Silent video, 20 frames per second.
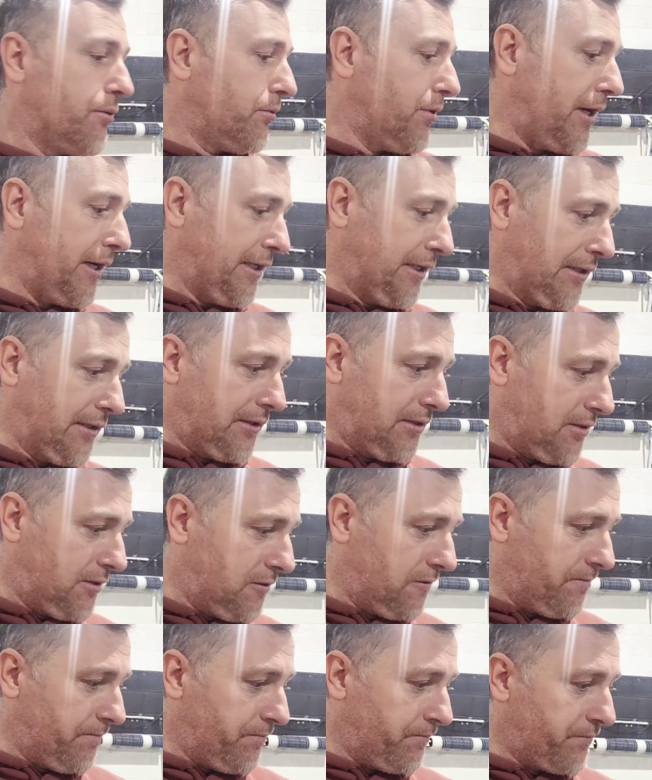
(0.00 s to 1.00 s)
are running
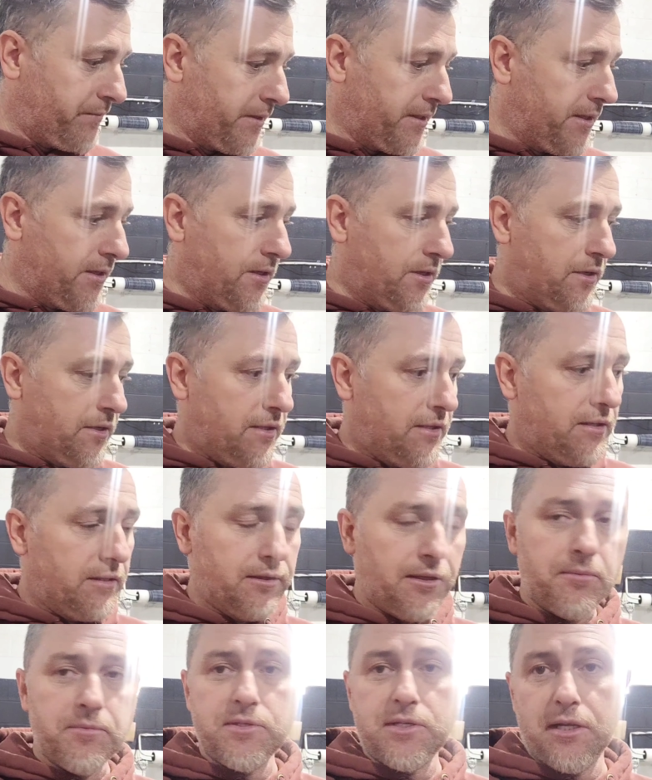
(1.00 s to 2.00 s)

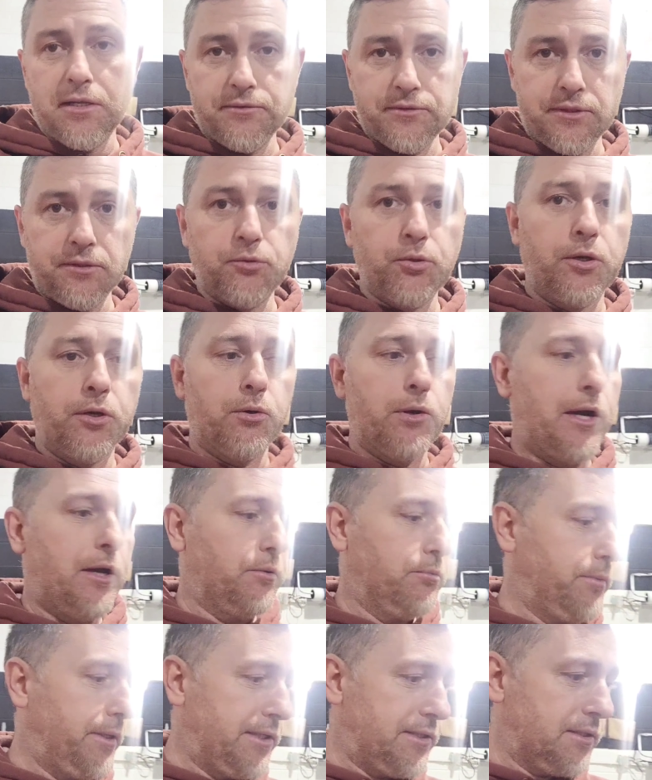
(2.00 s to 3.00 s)
themselves into the
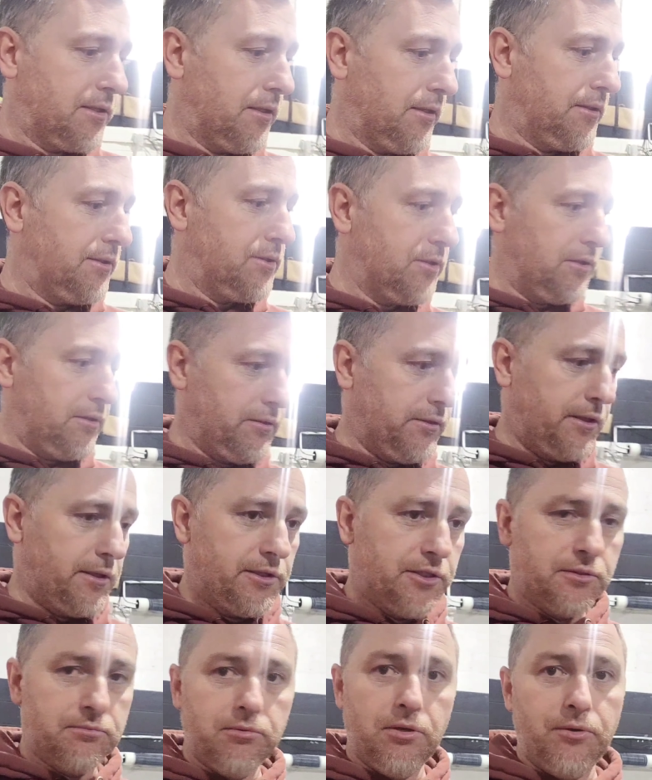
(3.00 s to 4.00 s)
ground basically, so they're
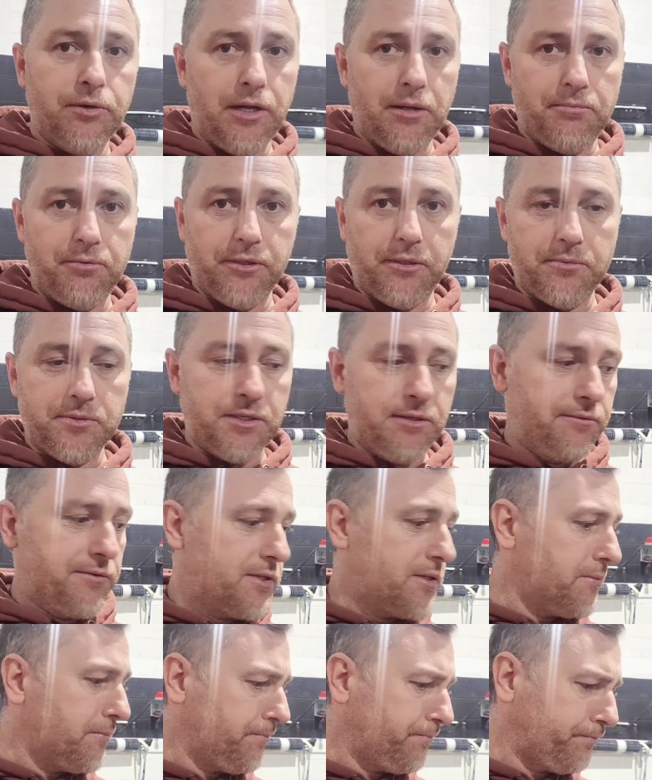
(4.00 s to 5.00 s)
just blowing up on
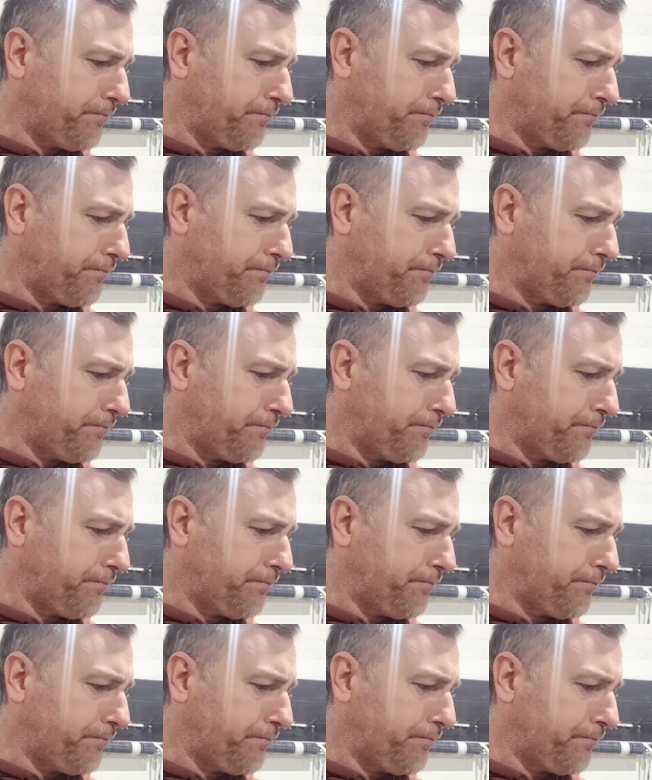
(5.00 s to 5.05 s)
themselves.